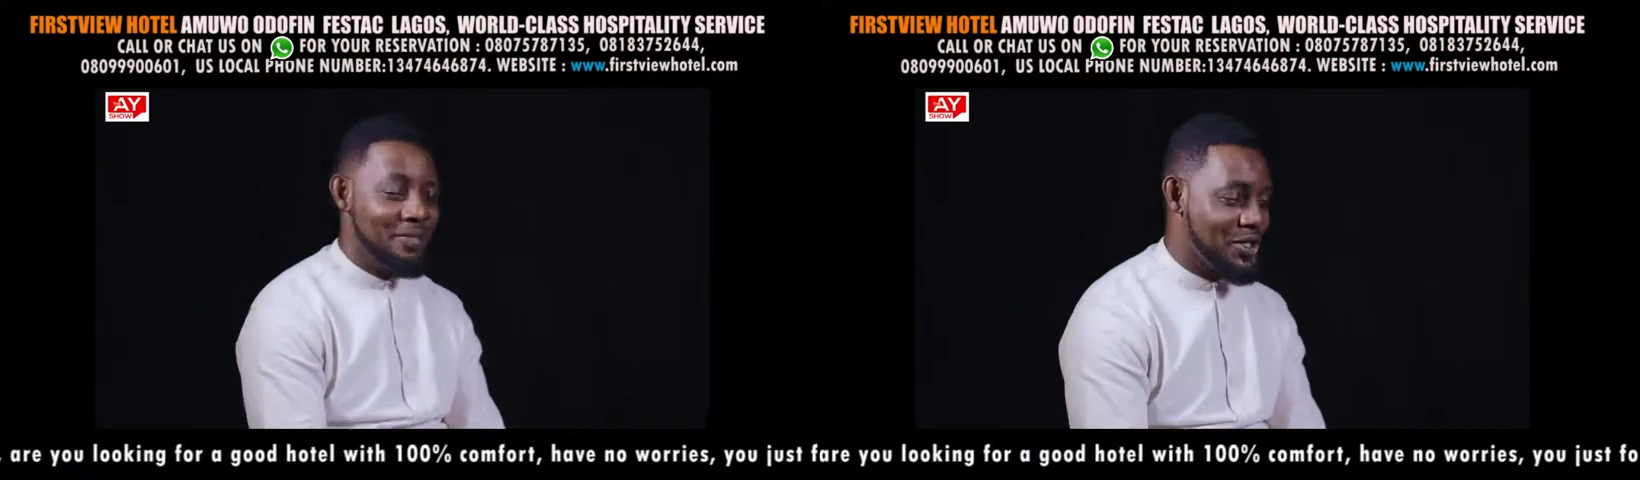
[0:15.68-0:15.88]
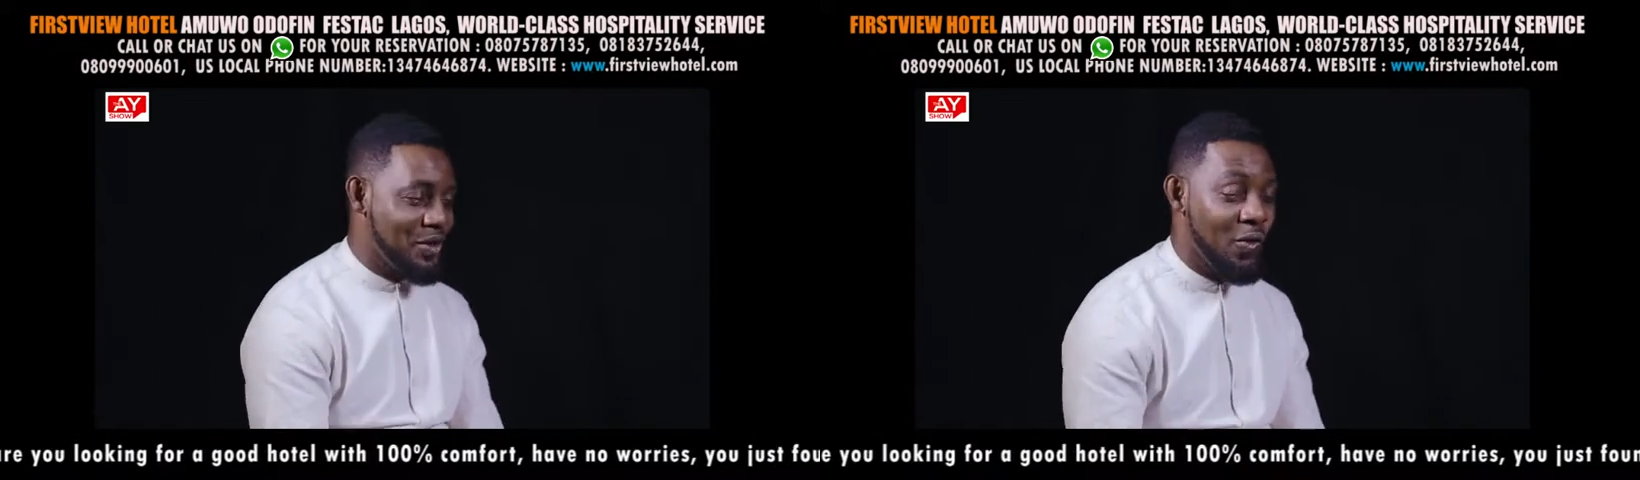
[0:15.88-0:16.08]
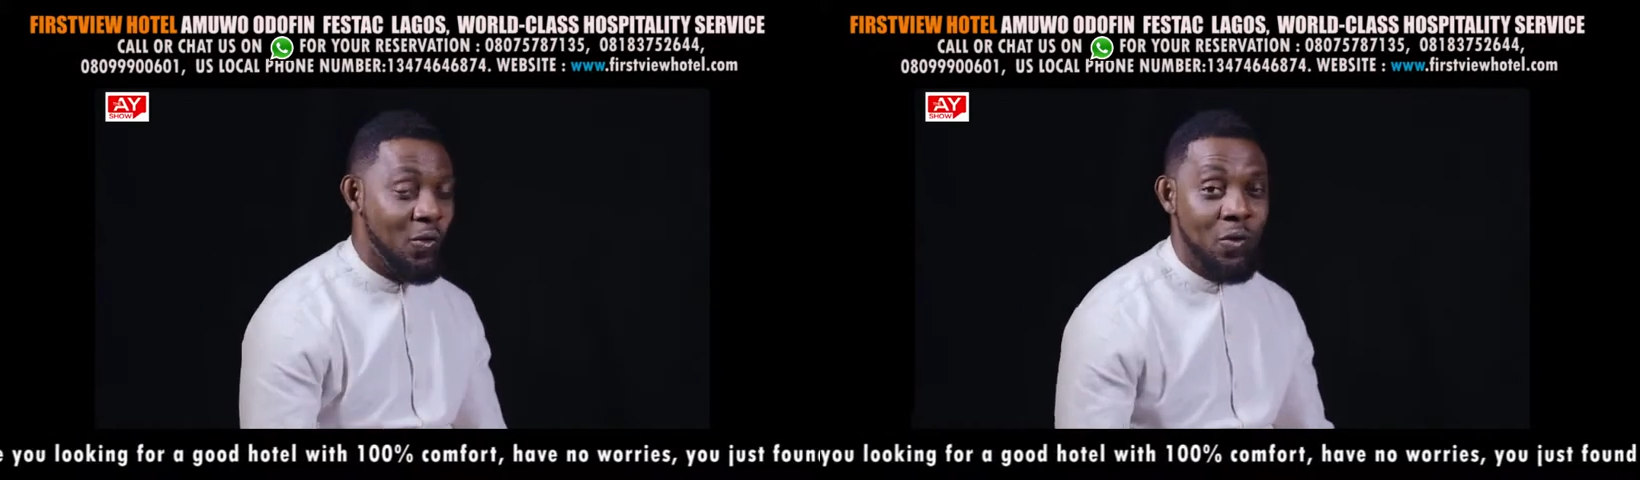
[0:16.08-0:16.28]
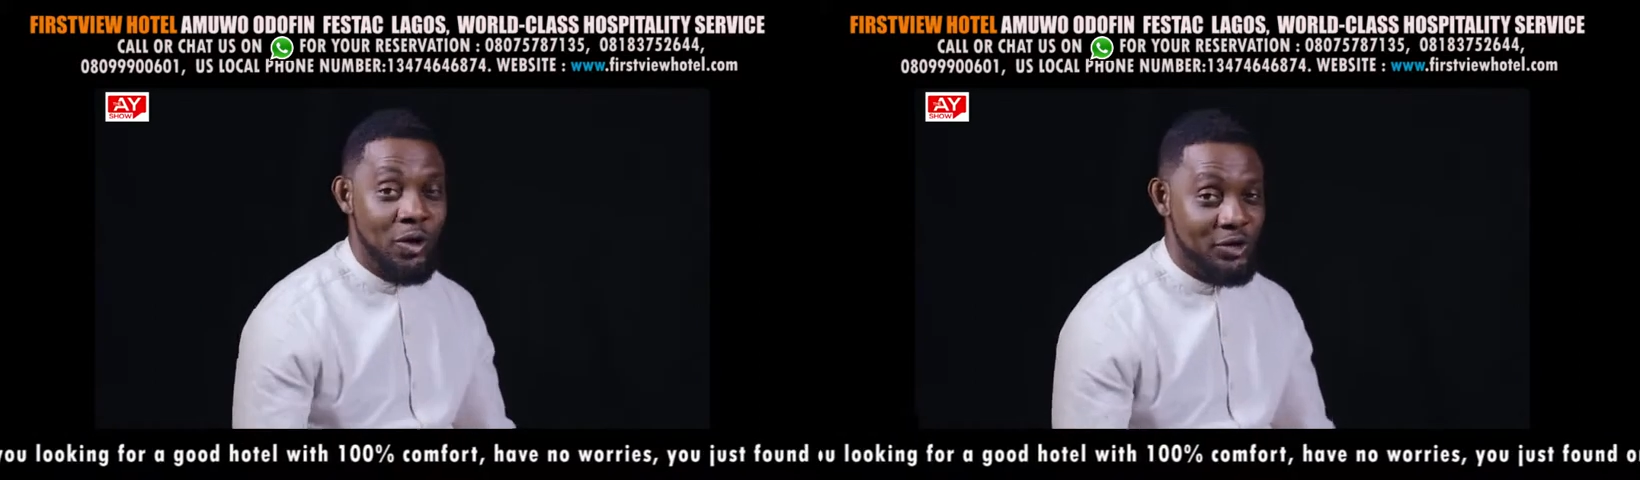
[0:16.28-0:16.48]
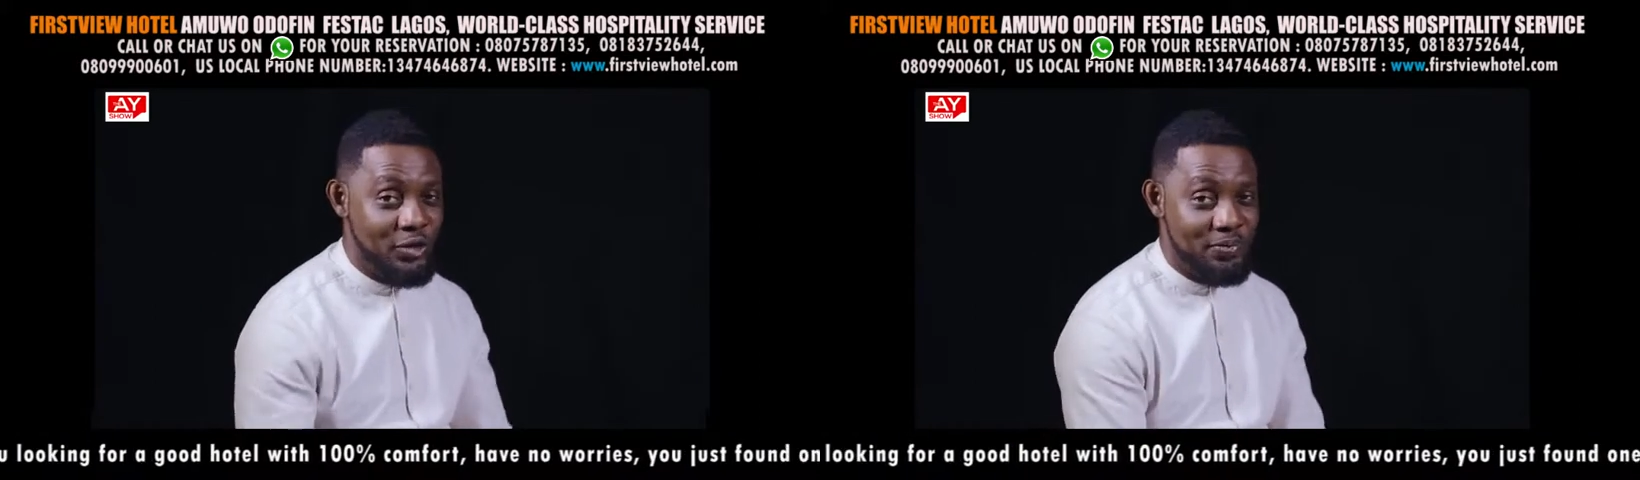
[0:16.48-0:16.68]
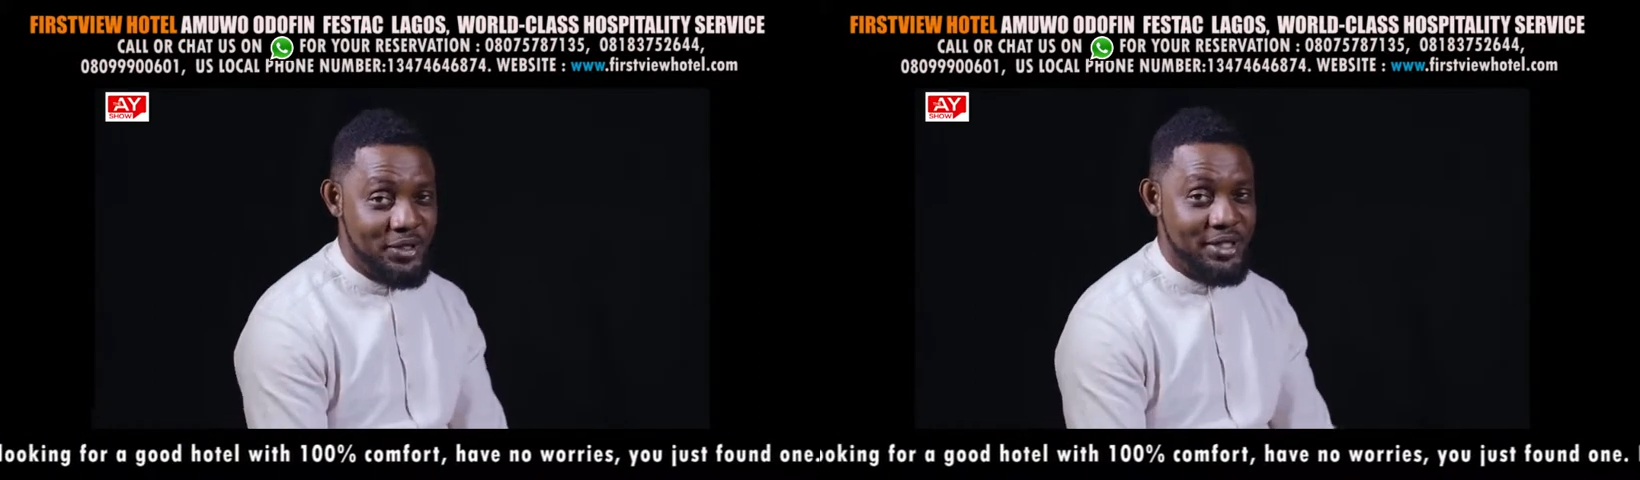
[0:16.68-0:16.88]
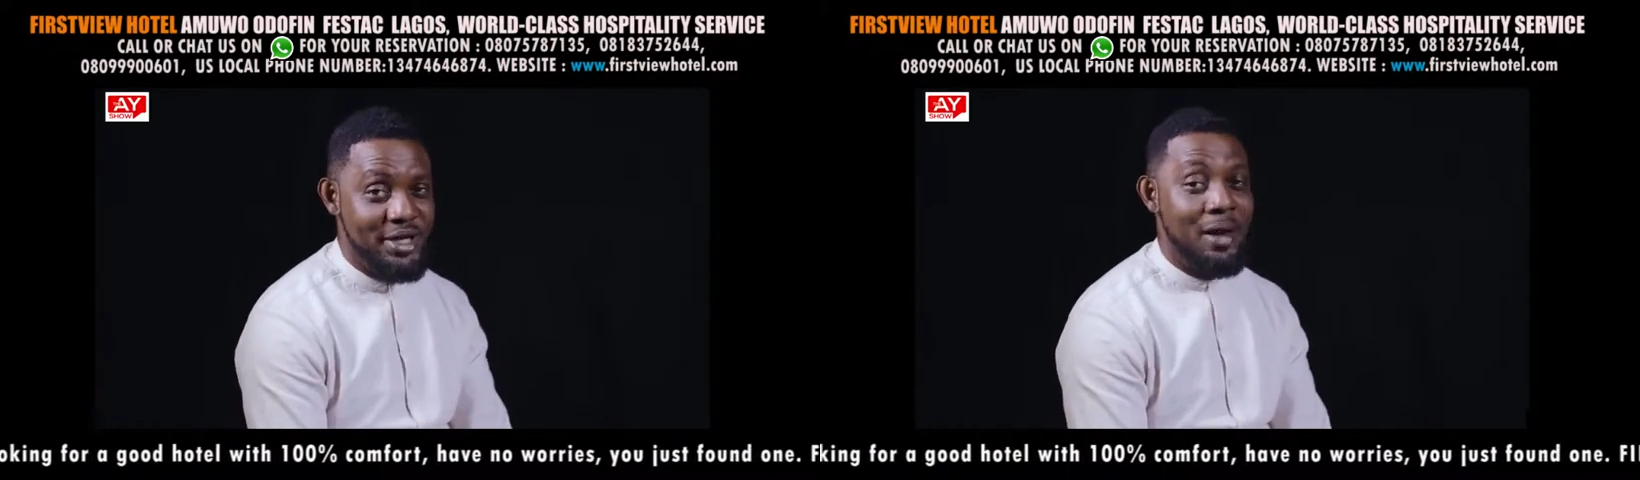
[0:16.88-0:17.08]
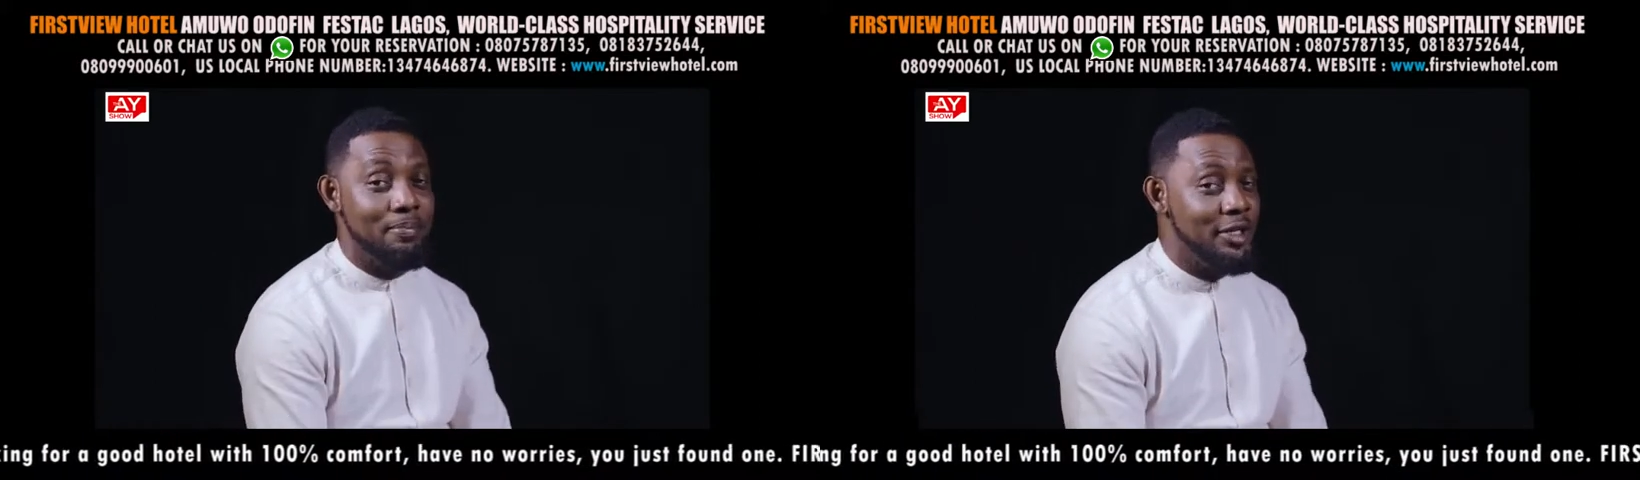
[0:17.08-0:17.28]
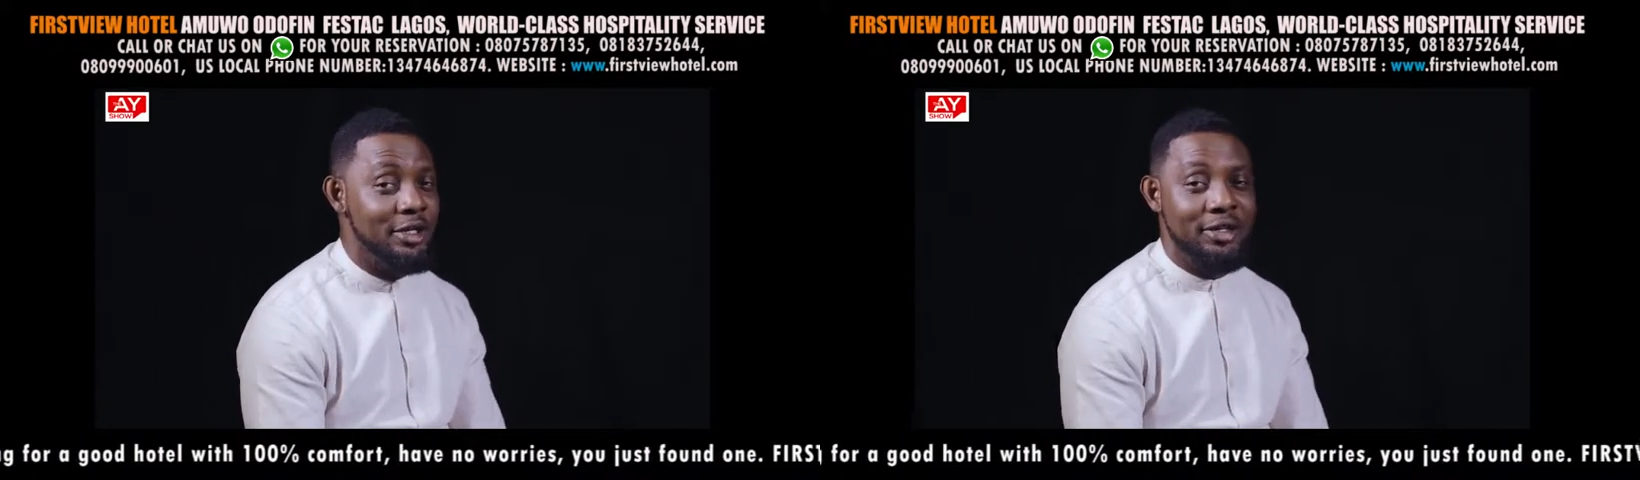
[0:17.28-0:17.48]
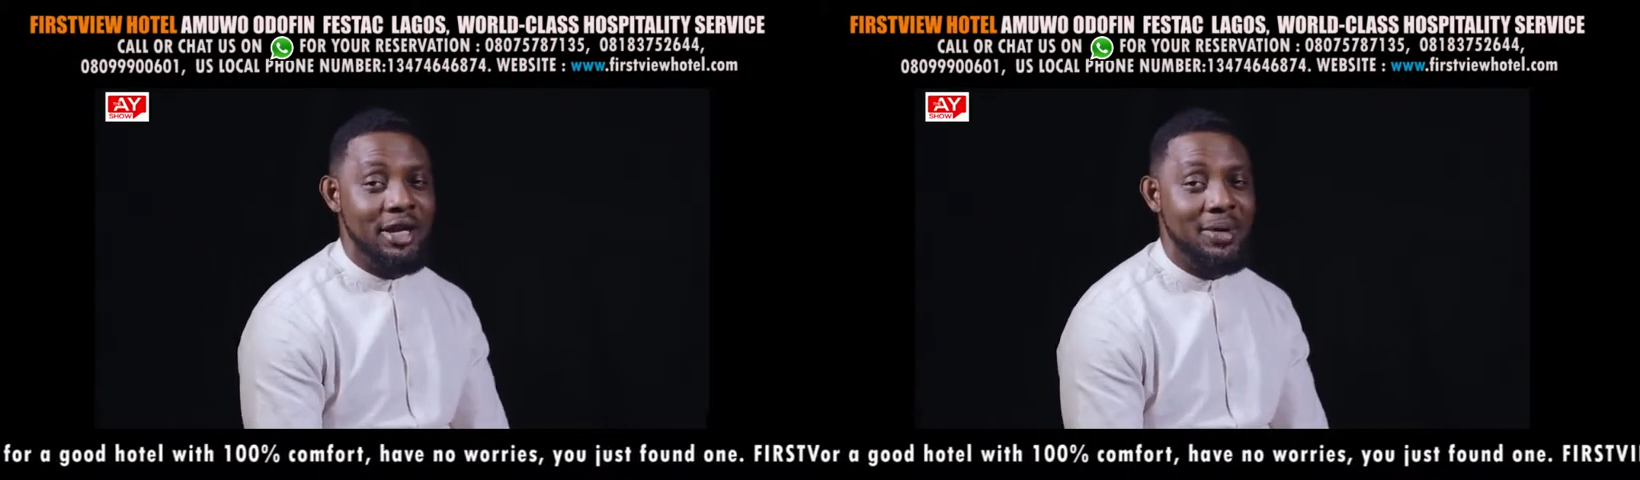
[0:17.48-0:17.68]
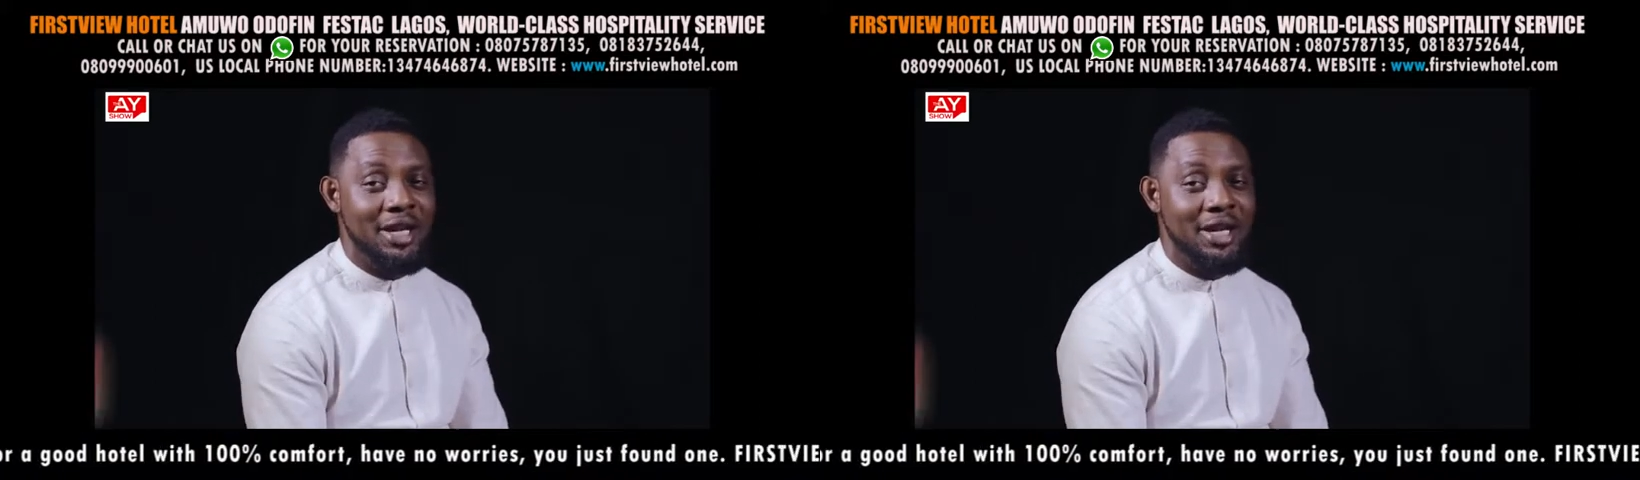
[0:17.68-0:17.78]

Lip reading: game show, Who Wants to Be a Billionaire?